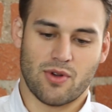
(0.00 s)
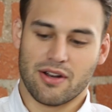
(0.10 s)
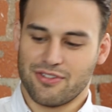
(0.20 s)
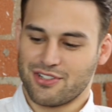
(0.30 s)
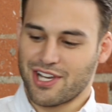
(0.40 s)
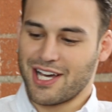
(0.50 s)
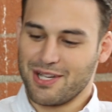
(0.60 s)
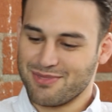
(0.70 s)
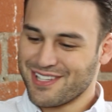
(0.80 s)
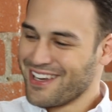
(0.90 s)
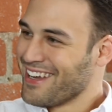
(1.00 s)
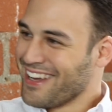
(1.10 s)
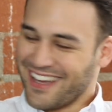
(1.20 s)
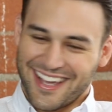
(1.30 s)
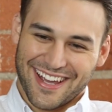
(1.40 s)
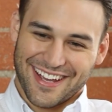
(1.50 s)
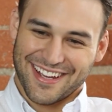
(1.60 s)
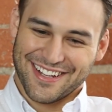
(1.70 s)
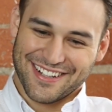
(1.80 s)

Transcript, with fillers: quite a few times. Okay.